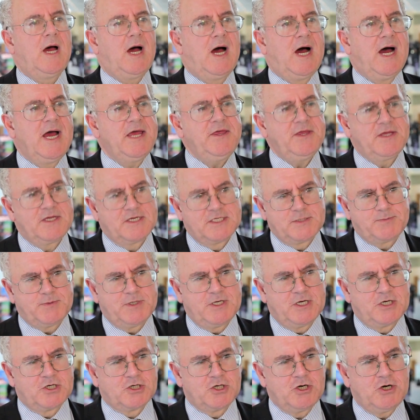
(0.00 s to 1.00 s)
I think there's
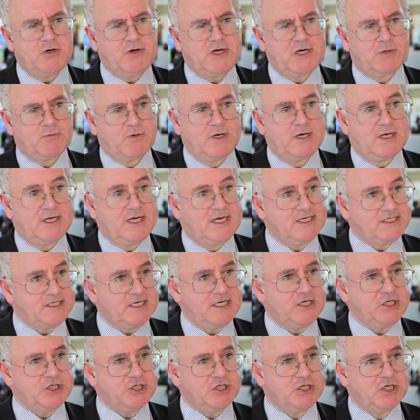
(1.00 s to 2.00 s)
been a growing
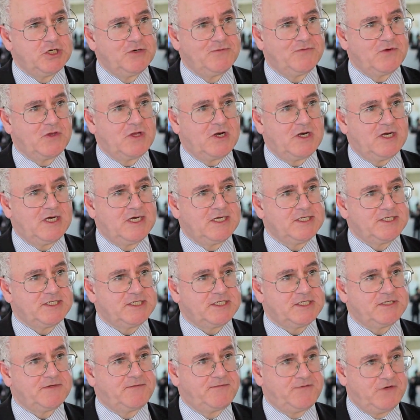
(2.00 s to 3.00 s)
realization over the
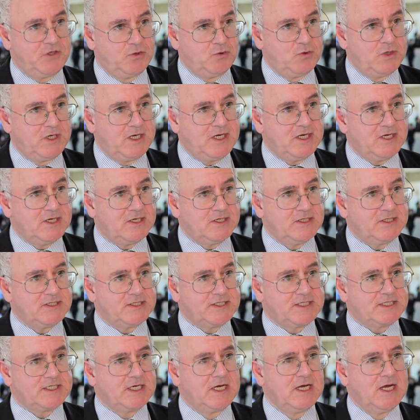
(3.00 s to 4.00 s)
last few
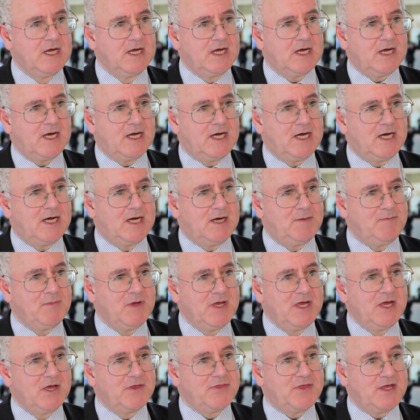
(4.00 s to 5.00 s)
years
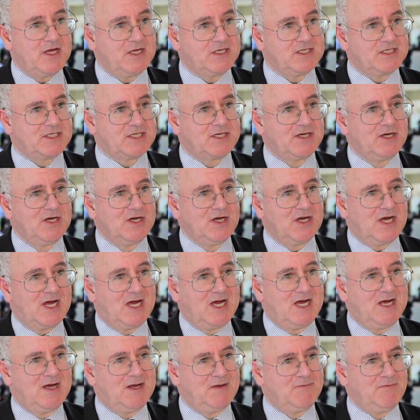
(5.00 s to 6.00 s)

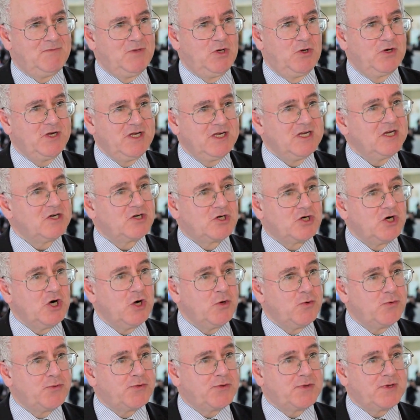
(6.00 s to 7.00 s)
that looking at
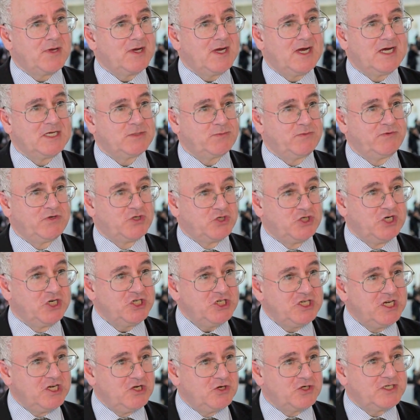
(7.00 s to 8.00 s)
growth, as we've
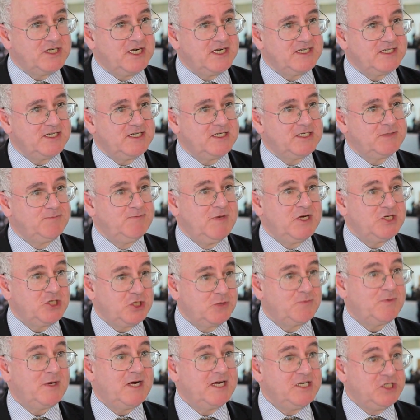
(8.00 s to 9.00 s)
traditionally looked at it,
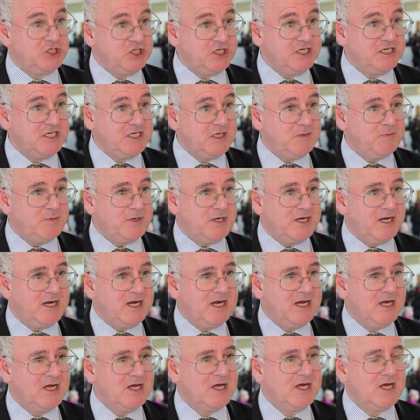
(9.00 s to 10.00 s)
measured by
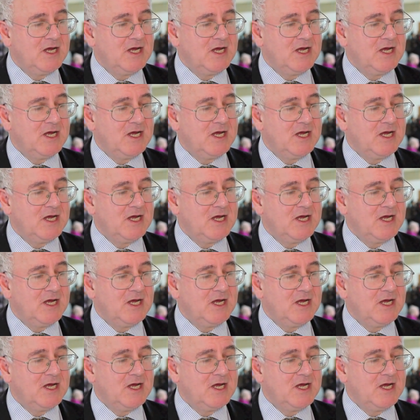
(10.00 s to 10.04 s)
GDP,